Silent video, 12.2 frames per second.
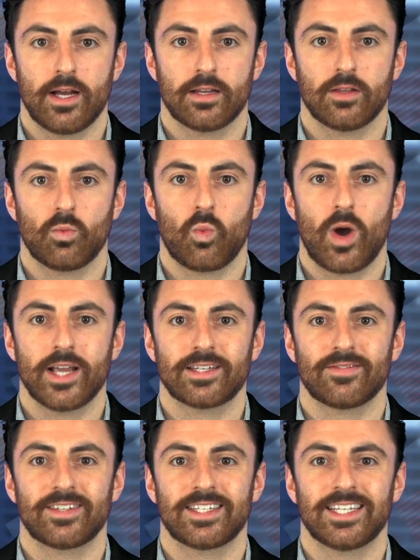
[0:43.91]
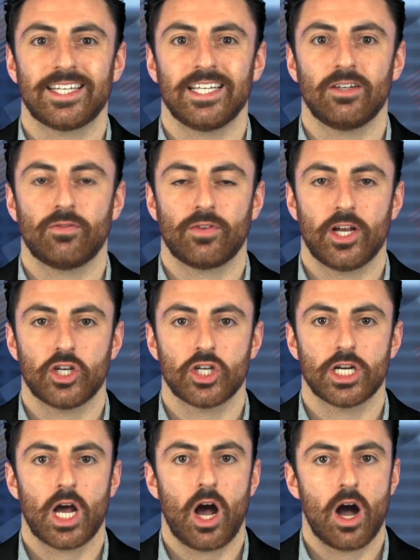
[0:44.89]
under the weight of sticky inflation
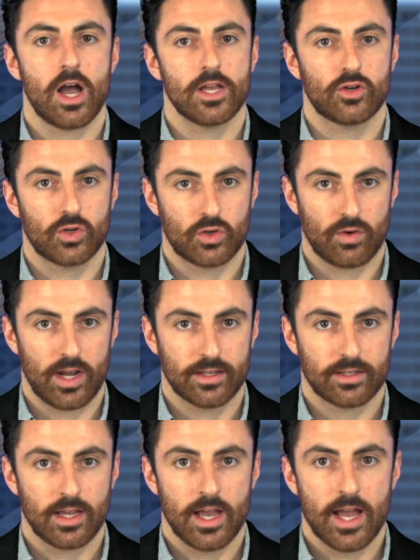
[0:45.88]
and high interest rates,